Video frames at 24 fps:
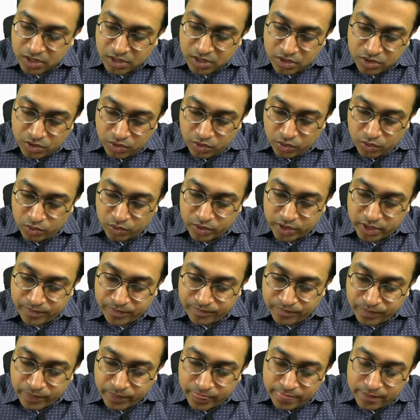Okay,
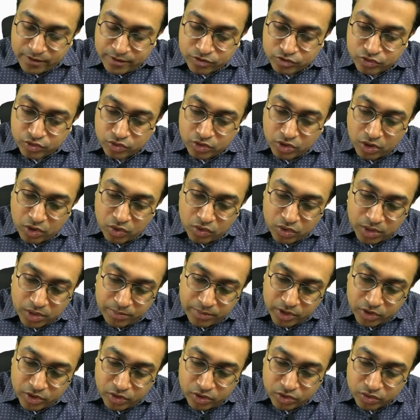so now coming
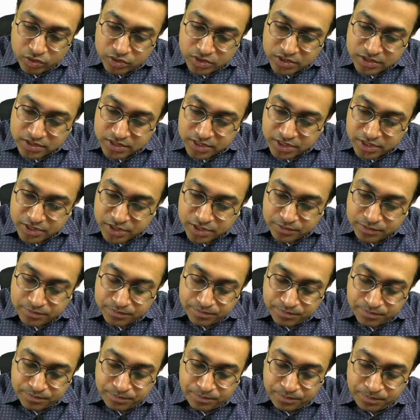on to this region,
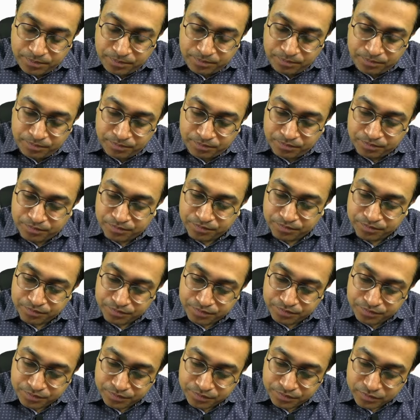
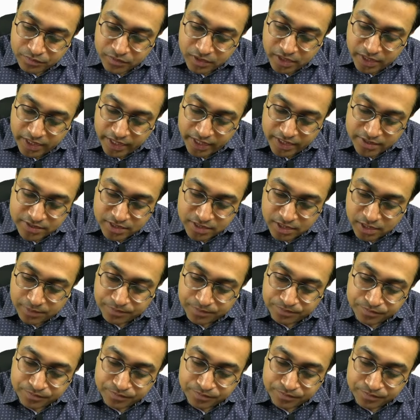the axilla.